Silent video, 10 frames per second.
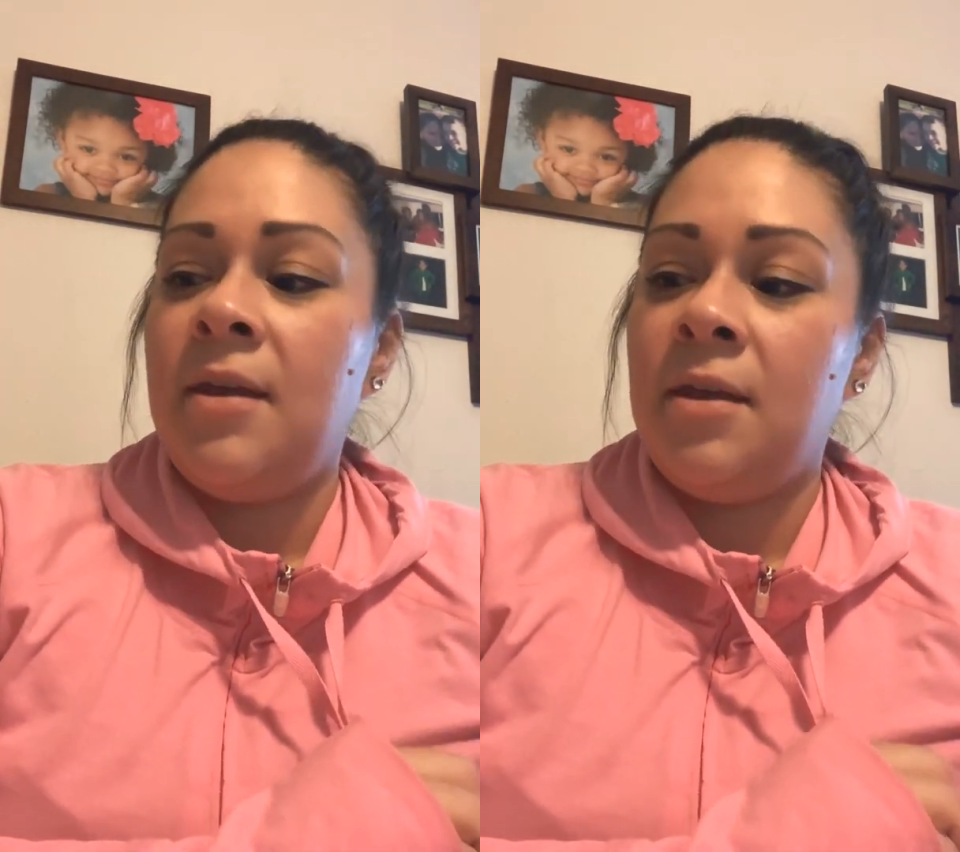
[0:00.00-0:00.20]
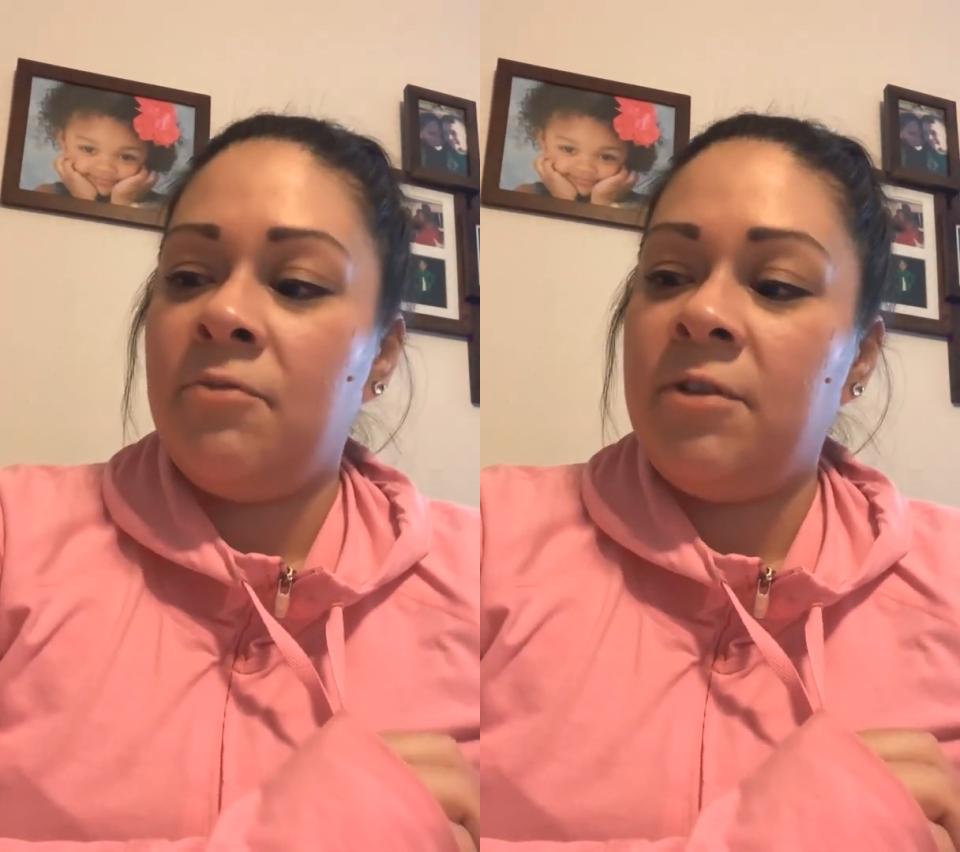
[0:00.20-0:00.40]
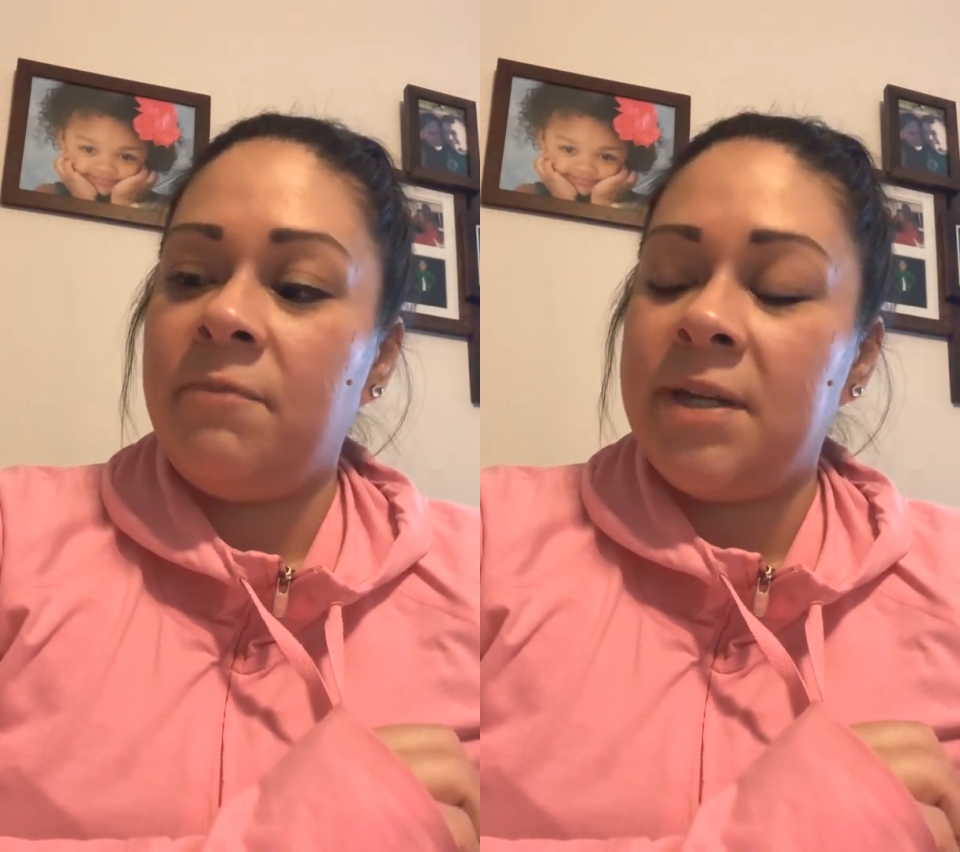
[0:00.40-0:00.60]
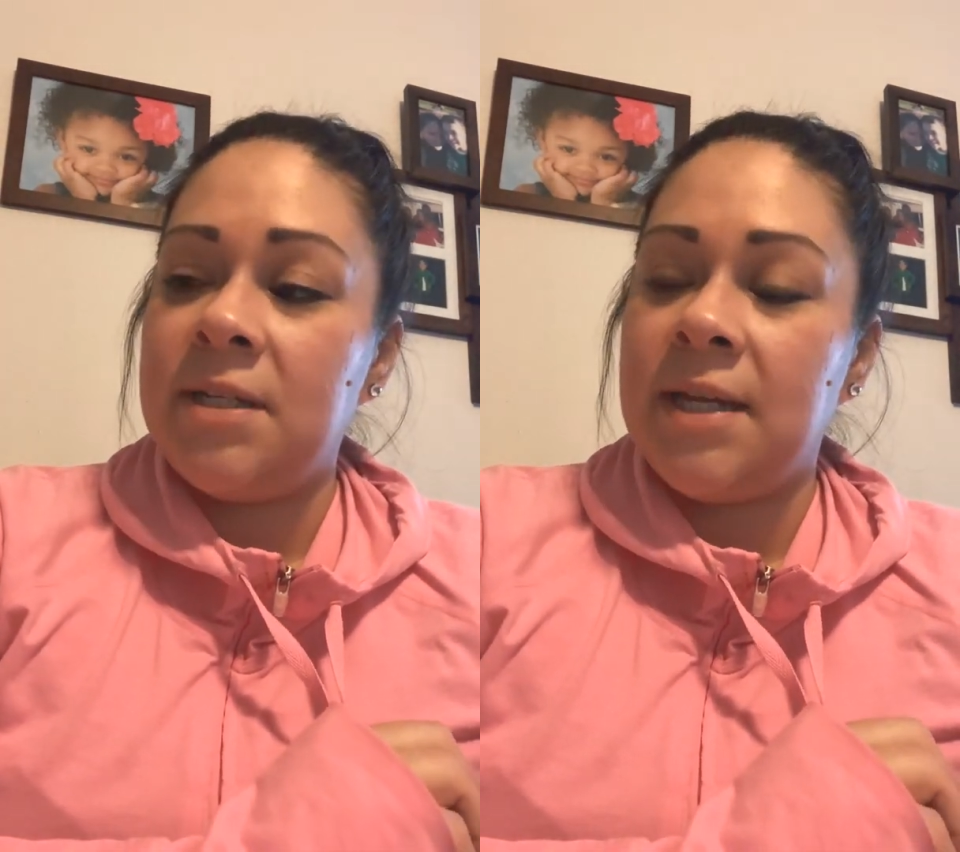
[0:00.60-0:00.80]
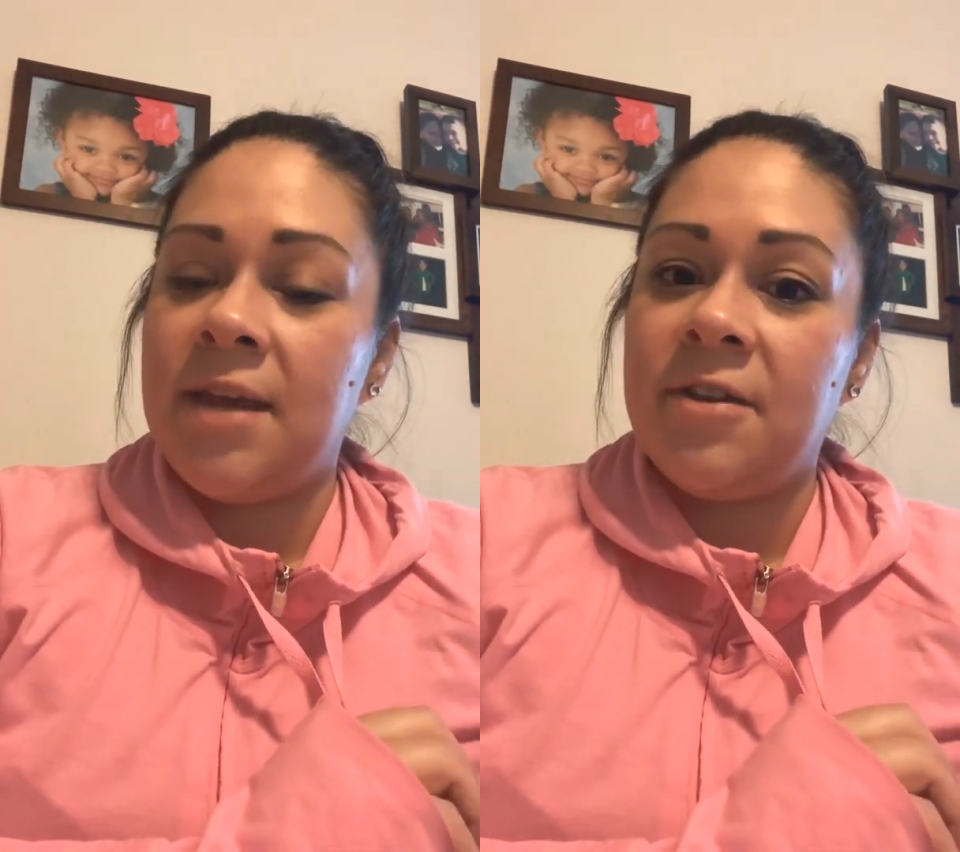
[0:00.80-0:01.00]
and we've been
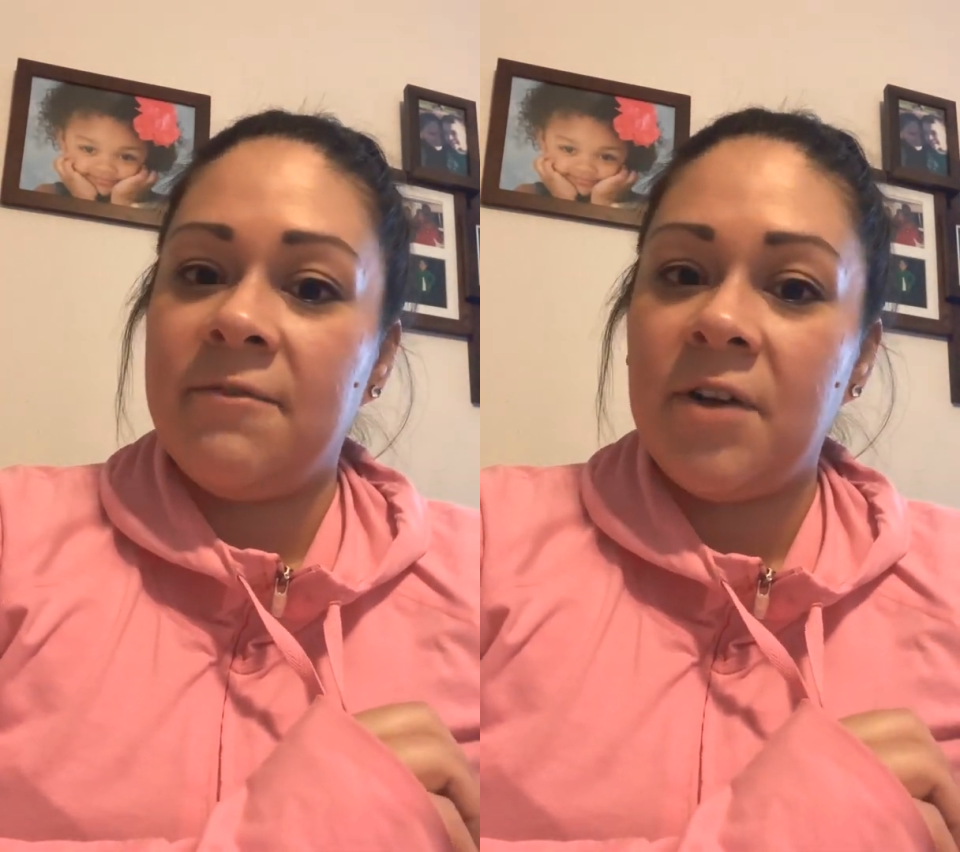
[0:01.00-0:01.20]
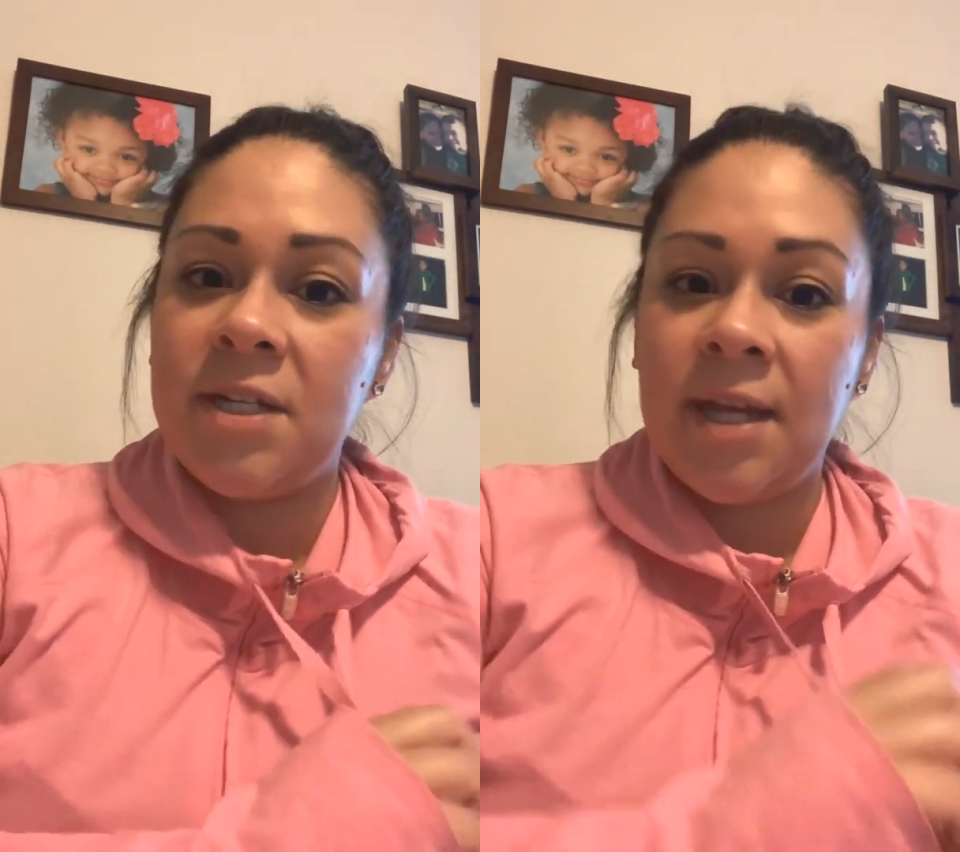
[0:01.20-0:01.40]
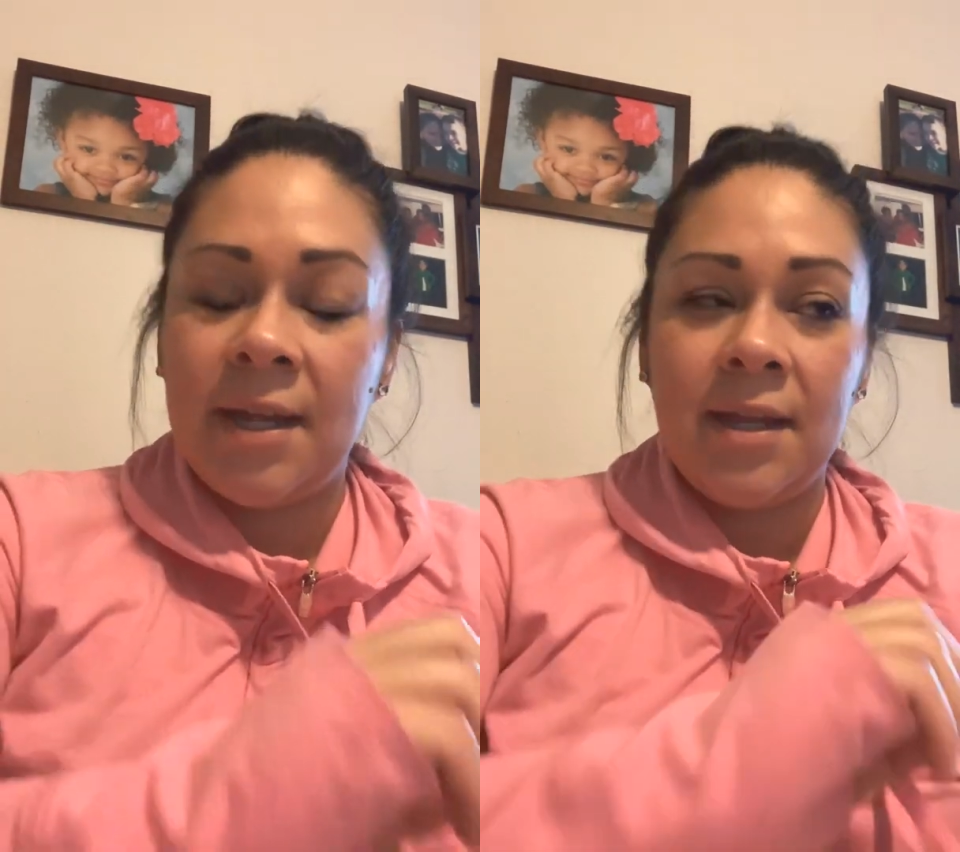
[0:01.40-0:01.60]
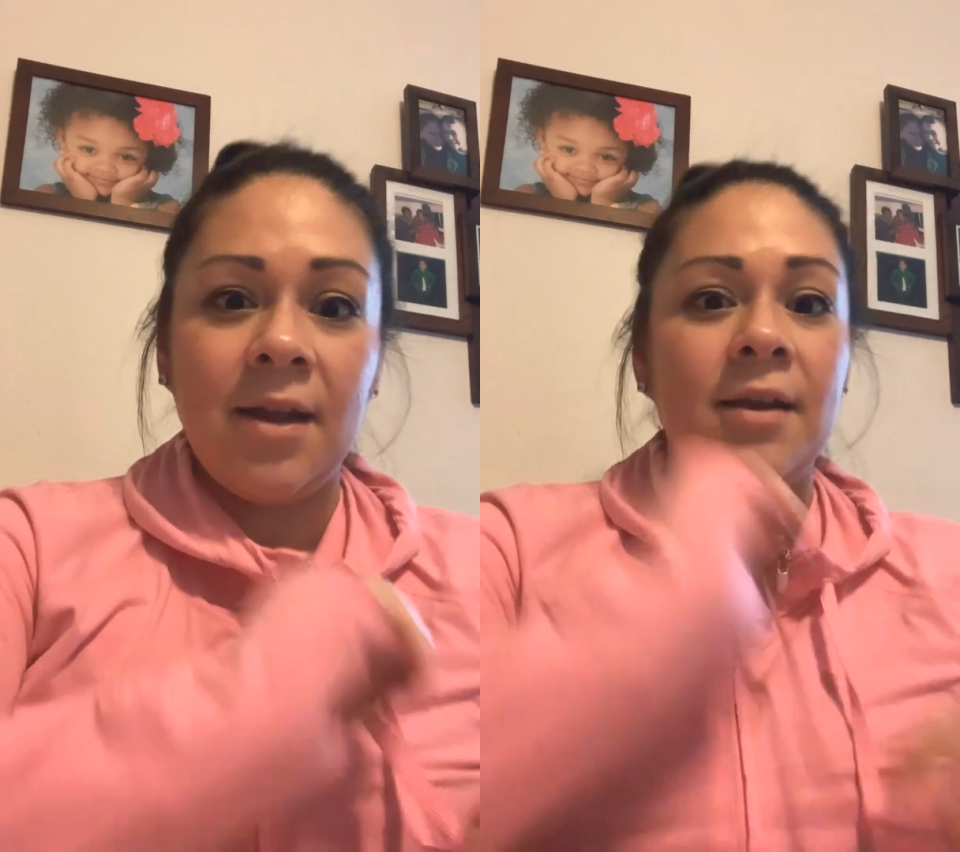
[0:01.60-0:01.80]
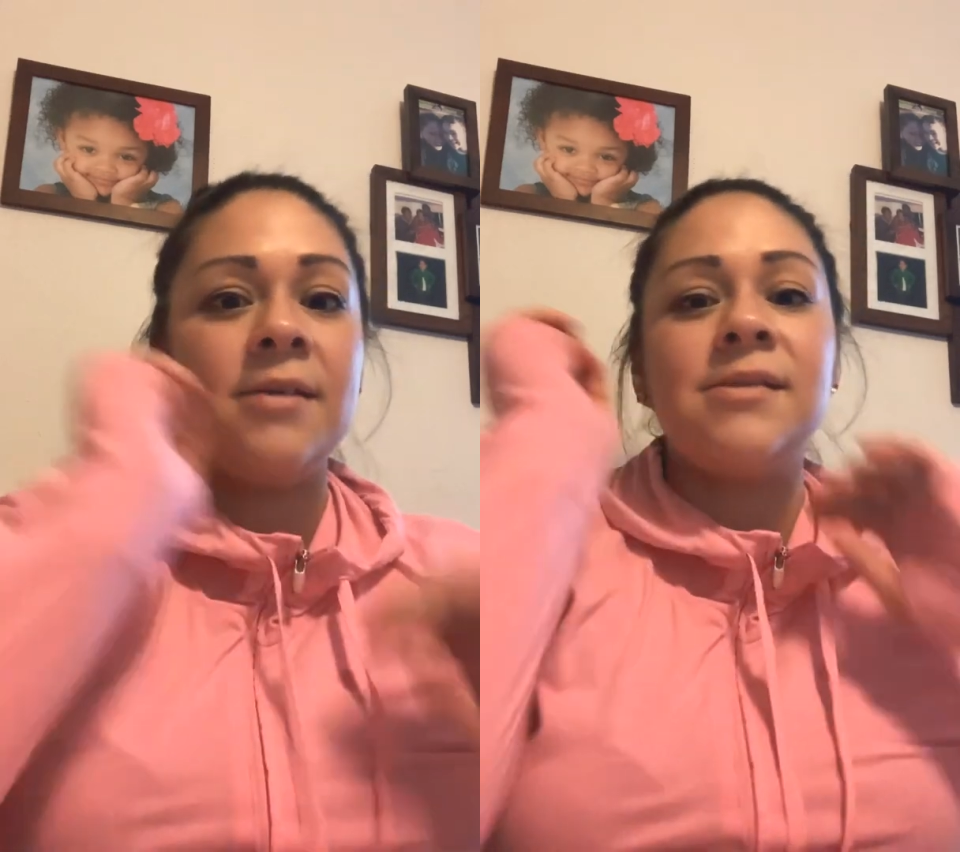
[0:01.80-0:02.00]
together for 10
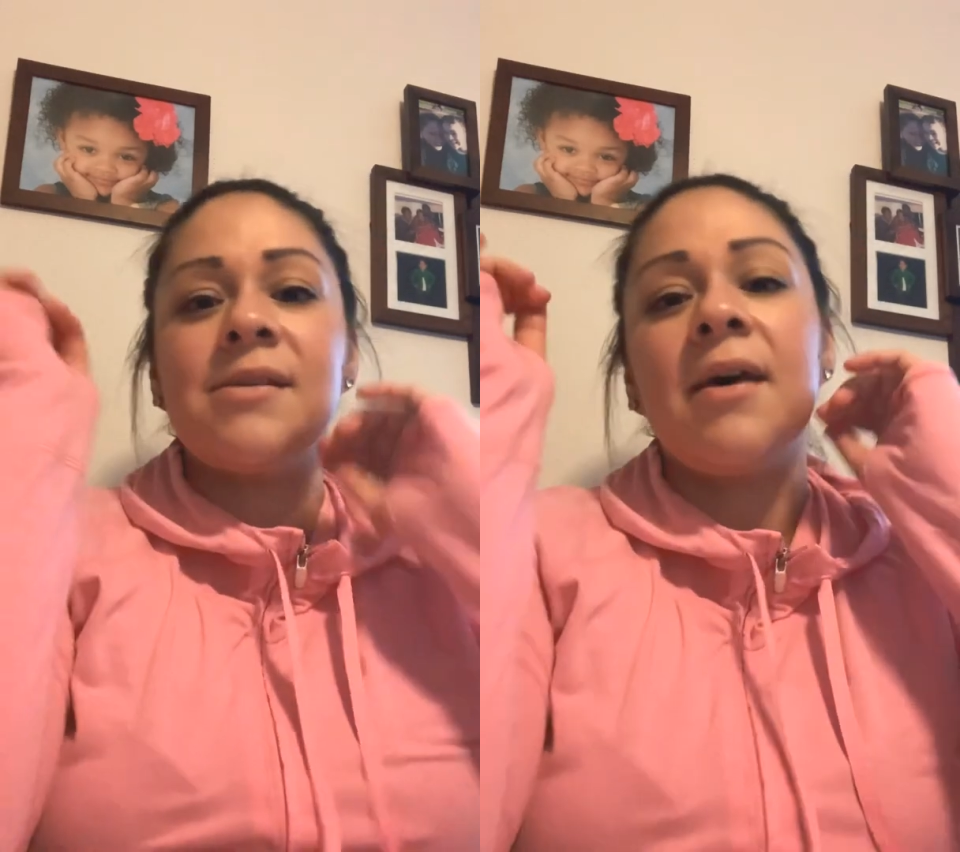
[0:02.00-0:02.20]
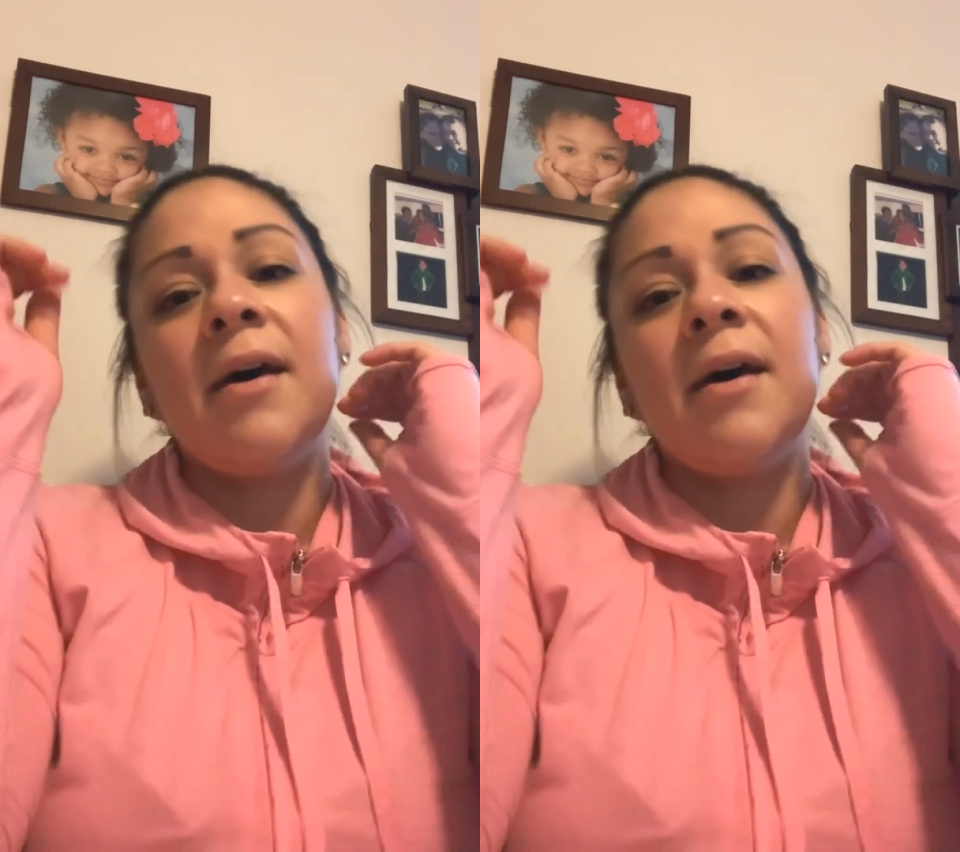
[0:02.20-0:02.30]
years.